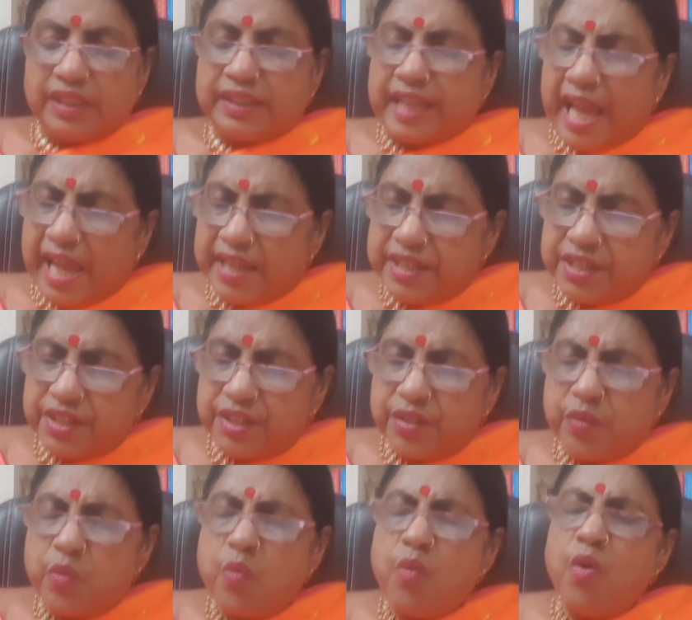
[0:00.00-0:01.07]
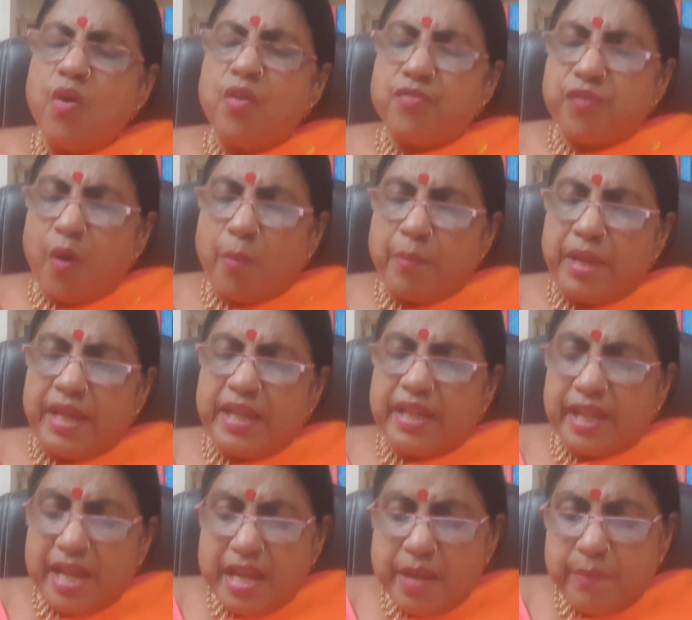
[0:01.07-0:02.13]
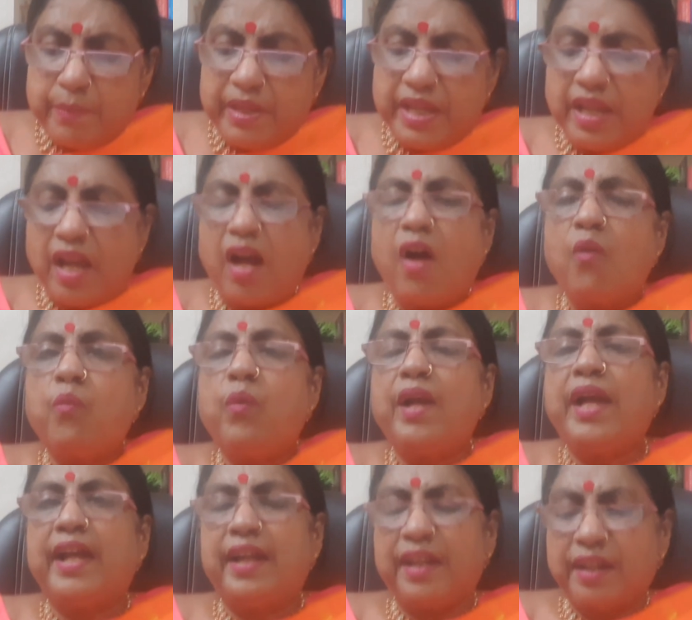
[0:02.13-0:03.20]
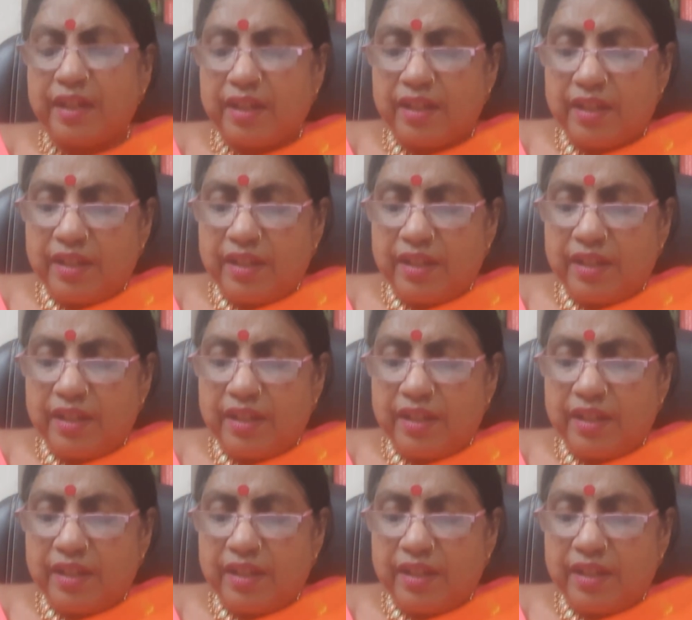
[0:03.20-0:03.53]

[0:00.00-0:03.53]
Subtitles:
Thank you for making me aware